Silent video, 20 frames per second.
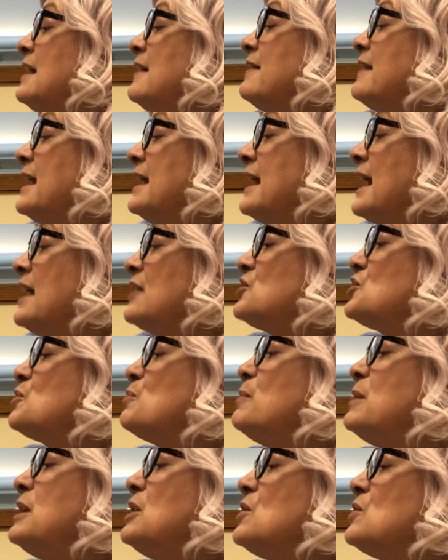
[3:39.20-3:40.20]
They catch
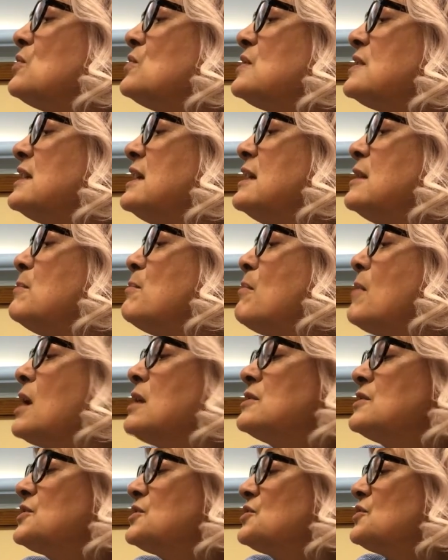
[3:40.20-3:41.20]
minnows in
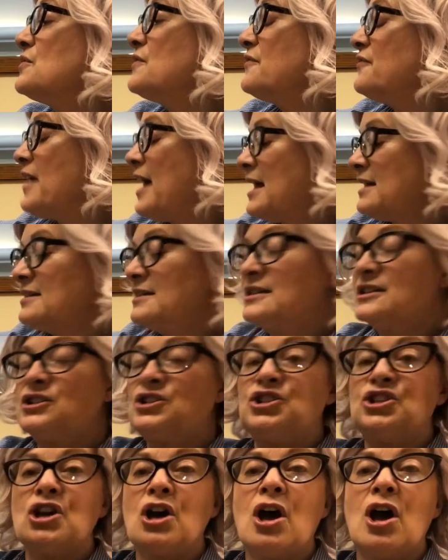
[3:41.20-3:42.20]
monster-fast
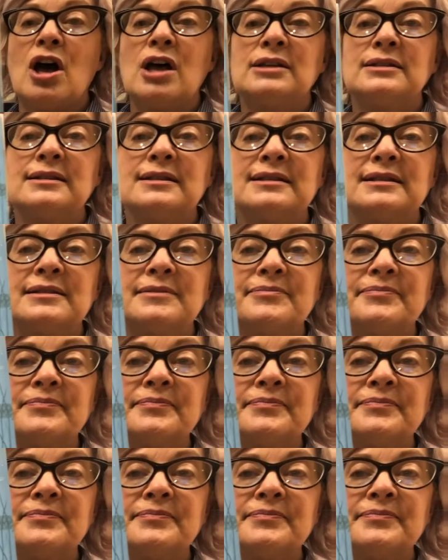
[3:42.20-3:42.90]
jaws.